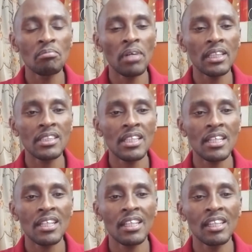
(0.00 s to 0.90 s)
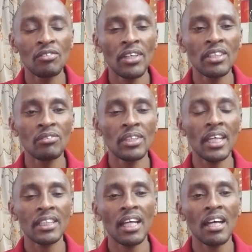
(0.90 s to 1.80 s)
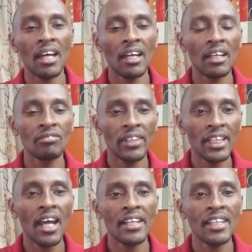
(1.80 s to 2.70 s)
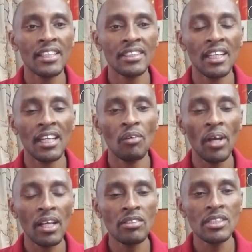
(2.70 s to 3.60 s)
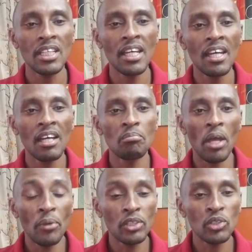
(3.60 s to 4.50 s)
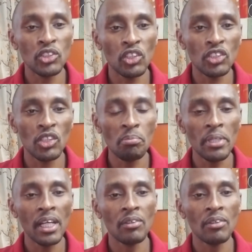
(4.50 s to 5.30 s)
but even with that very hard workout, my weight was not dropping.